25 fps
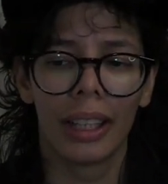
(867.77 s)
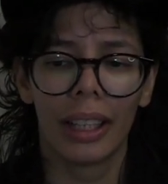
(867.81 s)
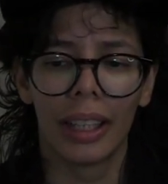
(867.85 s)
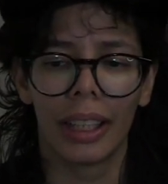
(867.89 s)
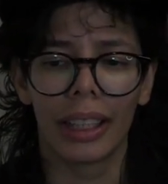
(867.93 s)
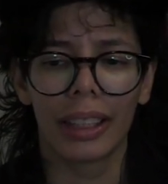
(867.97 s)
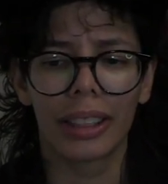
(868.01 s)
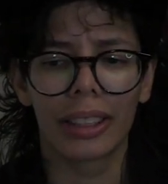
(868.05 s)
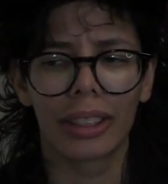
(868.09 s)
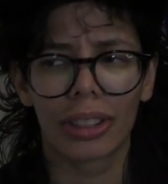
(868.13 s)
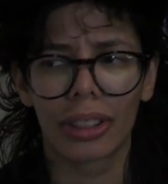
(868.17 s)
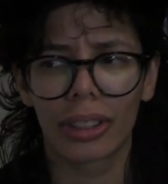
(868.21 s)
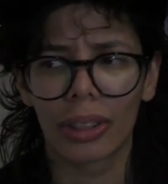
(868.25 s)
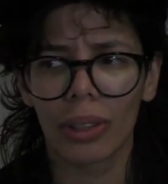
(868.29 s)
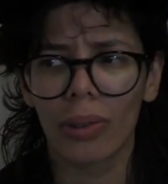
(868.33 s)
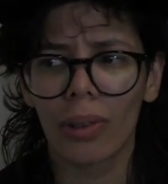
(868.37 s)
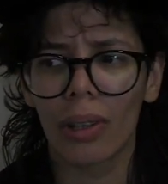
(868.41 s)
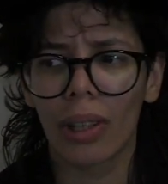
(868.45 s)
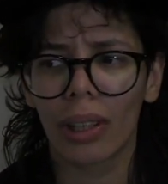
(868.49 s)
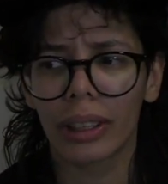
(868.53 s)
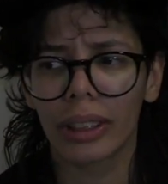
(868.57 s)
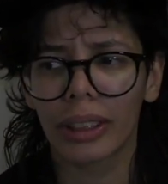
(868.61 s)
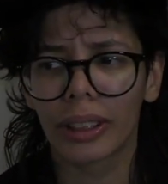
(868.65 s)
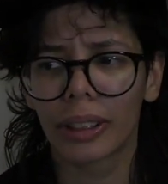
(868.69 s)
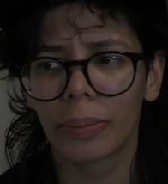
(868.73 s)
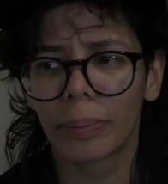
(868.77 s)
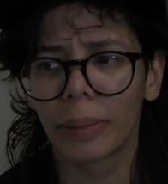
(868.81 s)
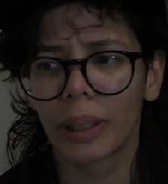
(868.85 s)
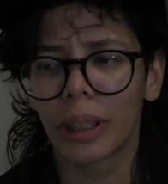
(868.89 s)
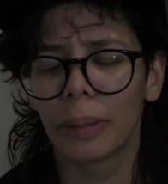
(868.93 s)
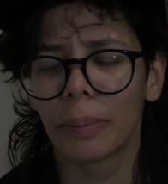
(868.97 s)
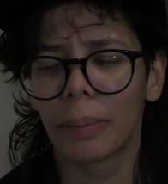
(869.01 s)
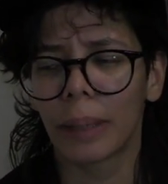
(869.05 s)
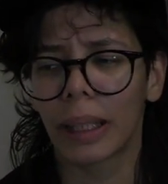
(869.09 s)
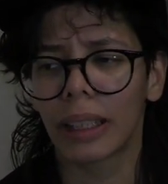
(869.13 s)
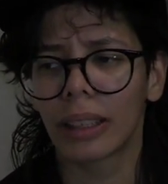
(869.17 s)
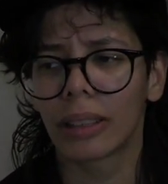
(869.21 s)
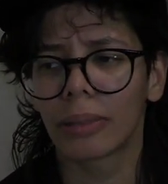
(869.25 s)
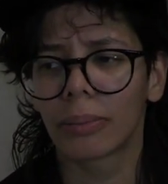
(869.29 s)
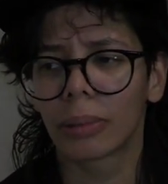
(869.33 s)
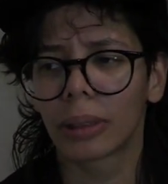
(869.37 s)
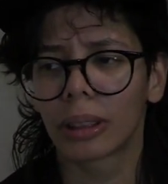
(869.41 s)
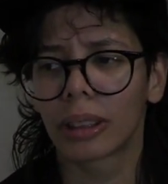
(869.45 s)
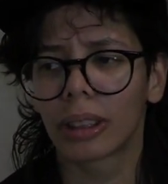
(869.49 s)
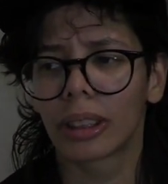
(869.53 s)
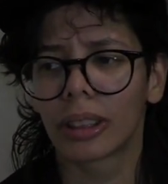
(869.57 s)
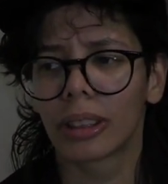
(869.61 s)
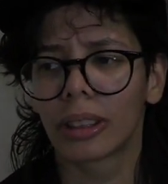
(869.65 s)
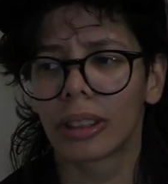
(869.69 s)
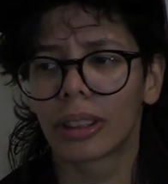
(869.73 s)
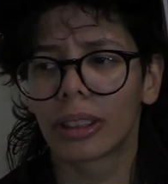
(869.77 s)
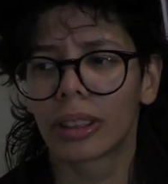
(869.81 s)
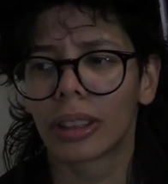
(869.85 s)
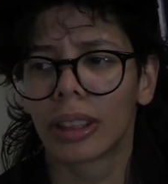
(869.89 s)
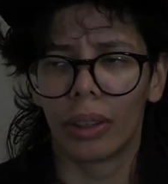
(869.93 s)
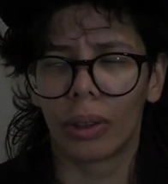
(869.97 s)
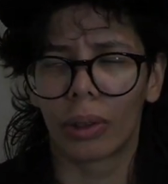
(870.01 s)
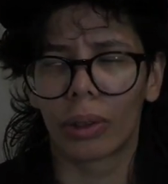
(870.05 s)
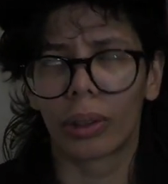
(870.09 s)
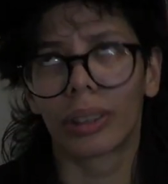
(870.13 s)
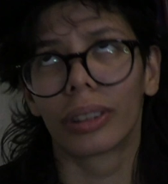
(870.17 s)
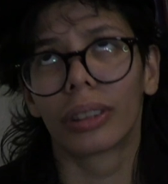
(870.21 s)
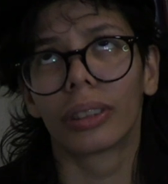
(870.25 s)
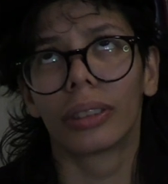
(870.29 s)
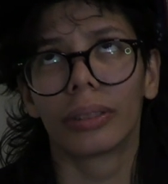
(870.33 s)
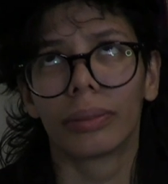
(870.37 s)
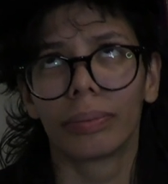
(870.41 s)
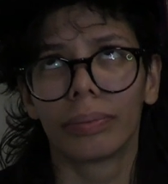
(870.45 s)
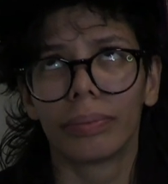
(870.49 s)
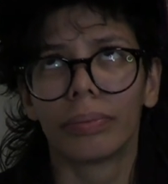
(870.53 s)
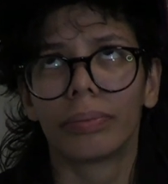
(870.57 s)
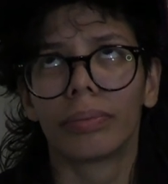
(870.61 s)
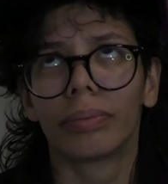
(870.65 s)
It's so hard to be a man or